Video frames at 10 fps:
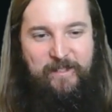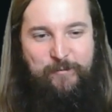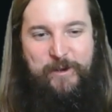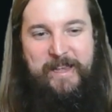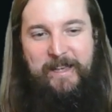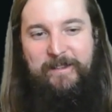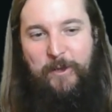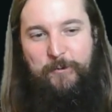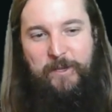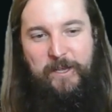3
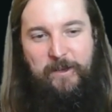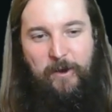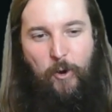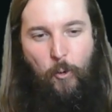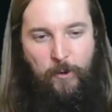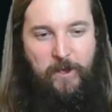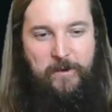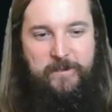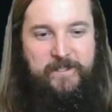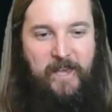Lonely
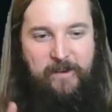Oreos,